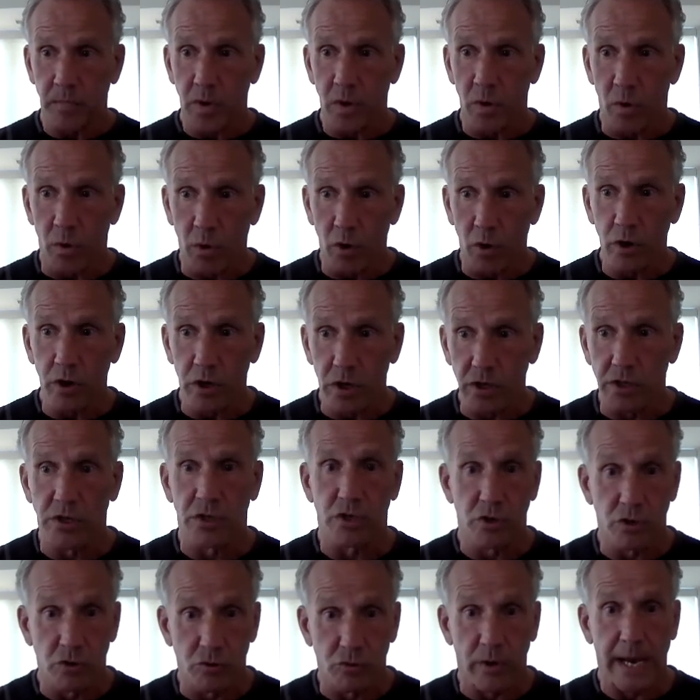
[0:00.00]

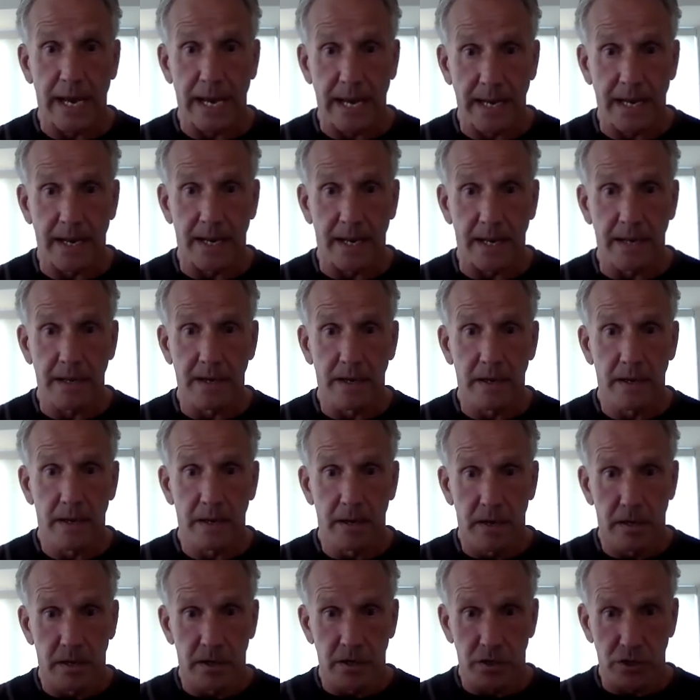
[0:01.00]
orchestrated,
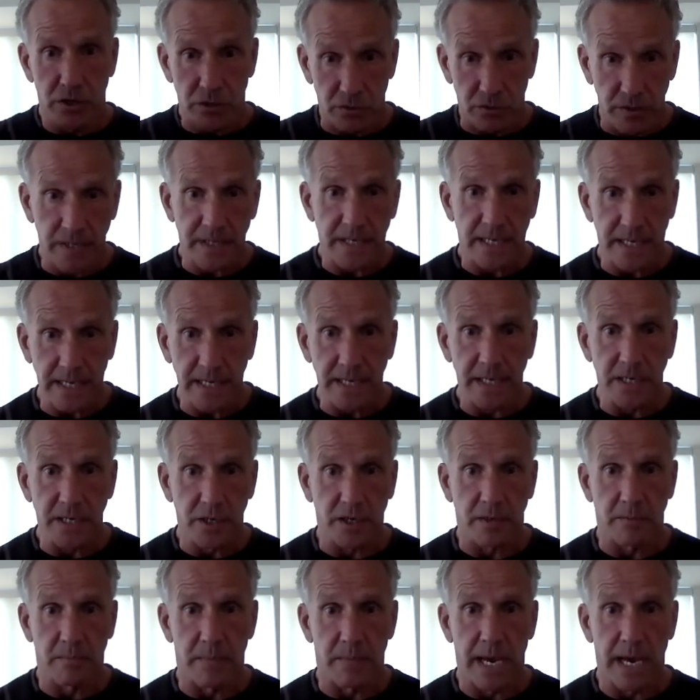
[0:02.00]

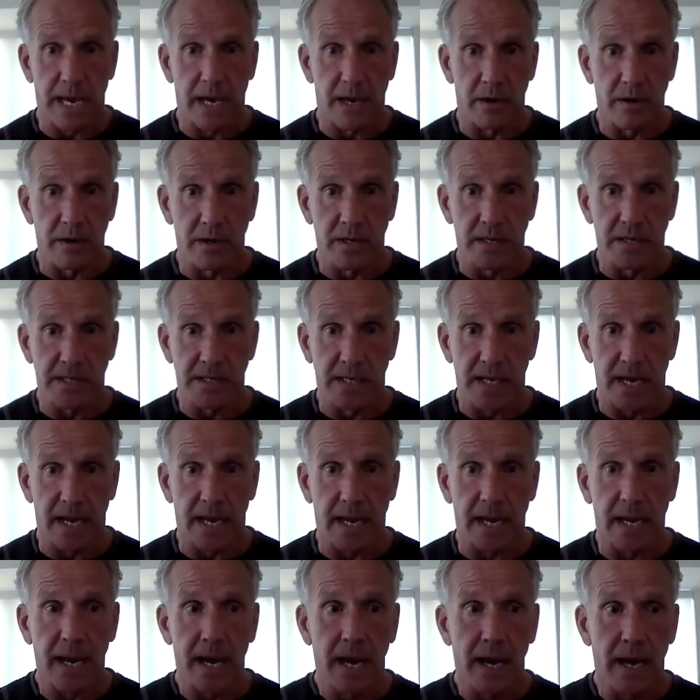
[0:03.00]
strategic manner to
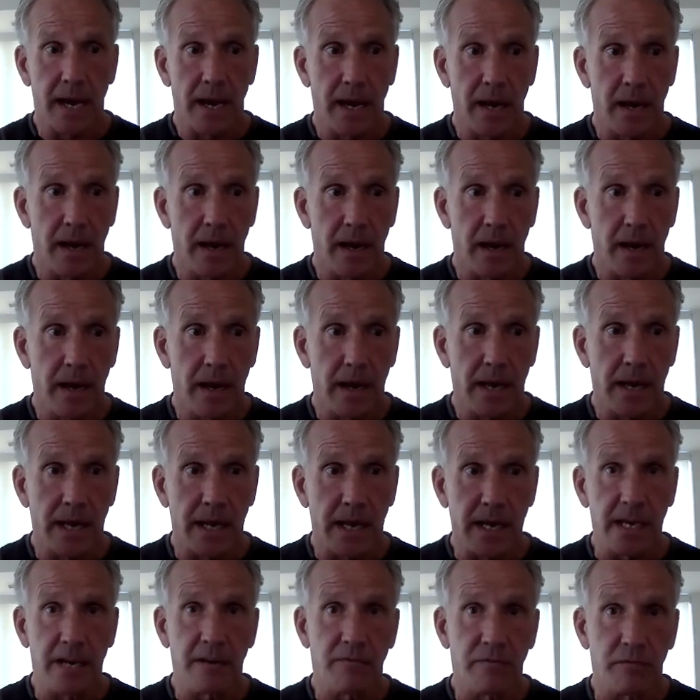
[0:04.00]
say,
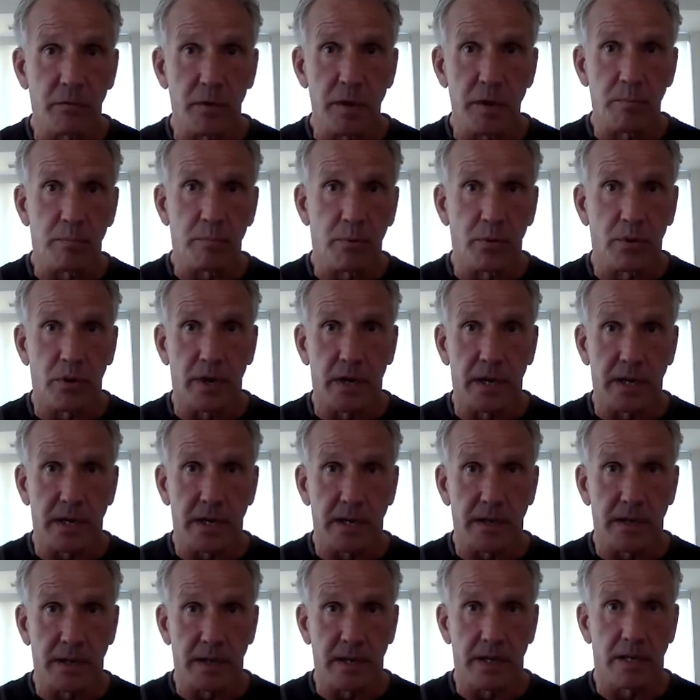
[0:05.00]
if we
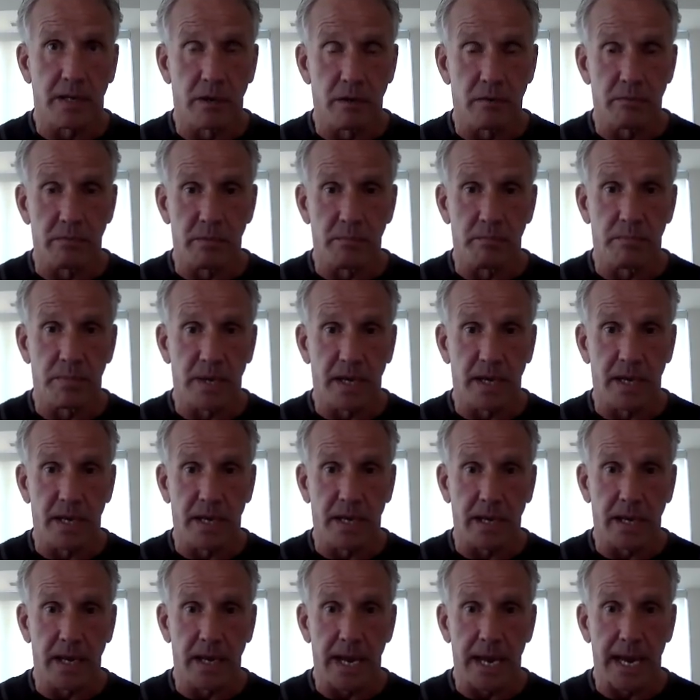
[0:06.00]
put the human
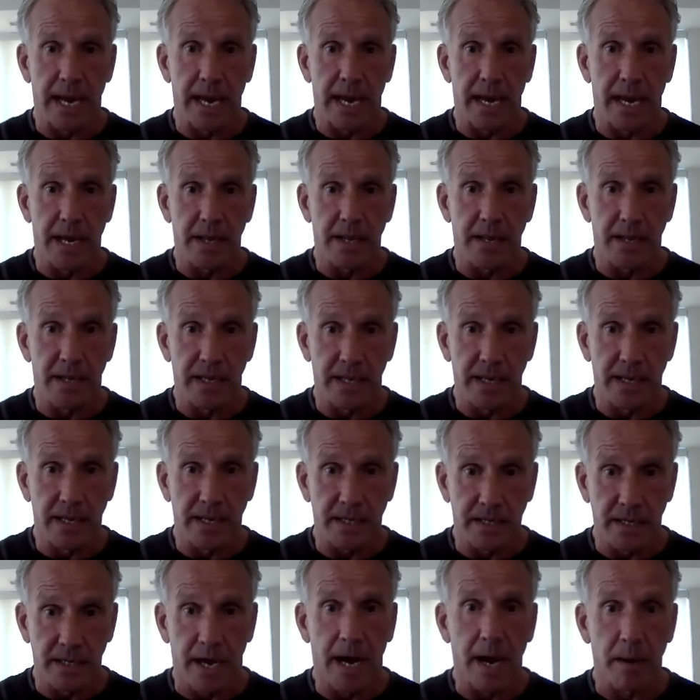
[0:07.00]
being at the
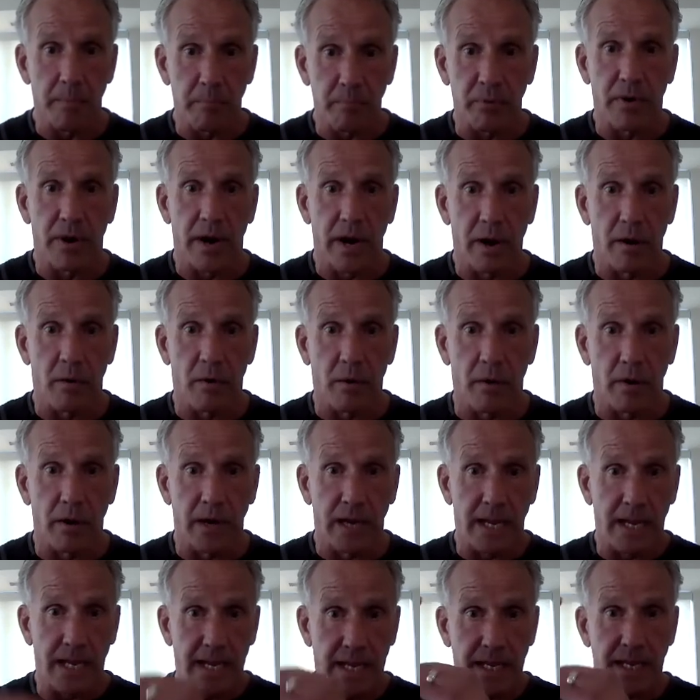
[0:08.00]
top
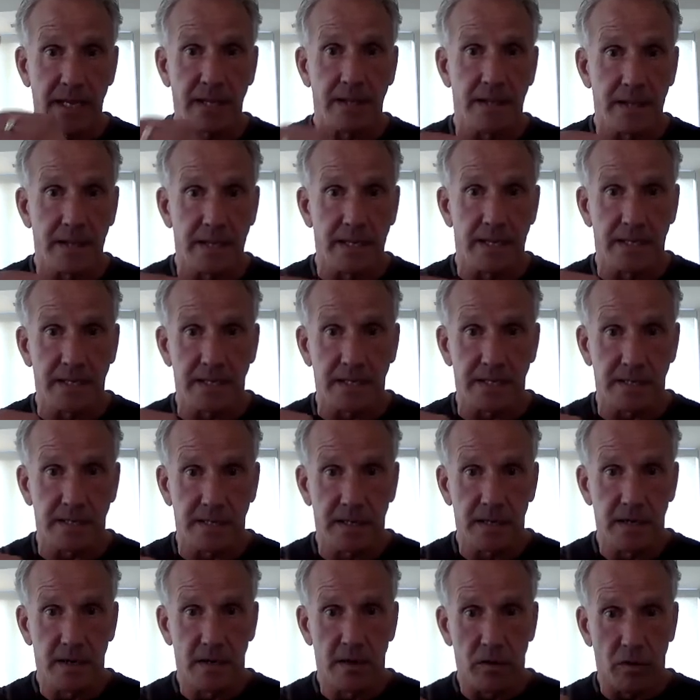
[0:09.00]
priority in this
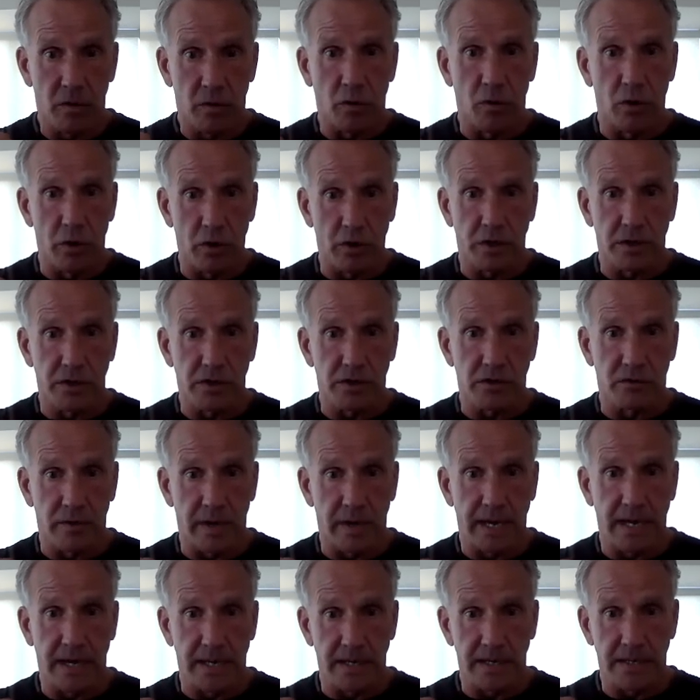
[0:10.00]

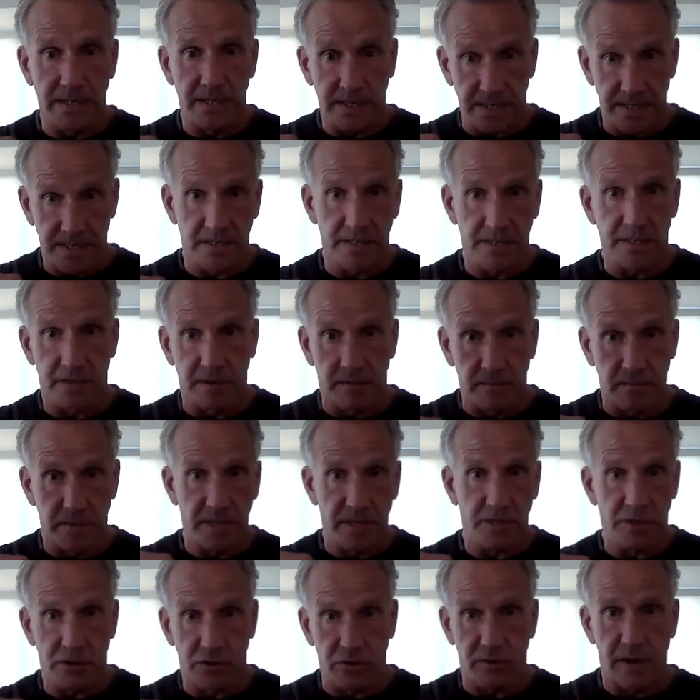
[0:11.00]
orchestrated system,
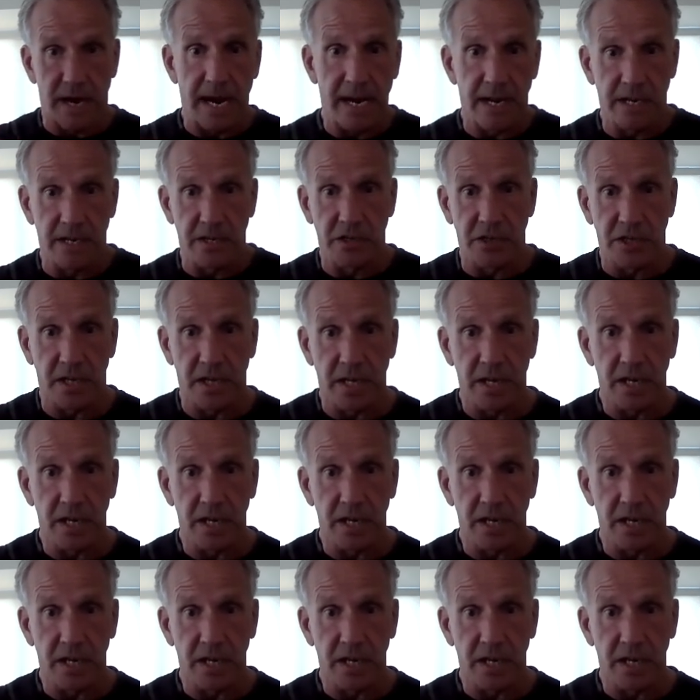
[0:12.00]
this strategy,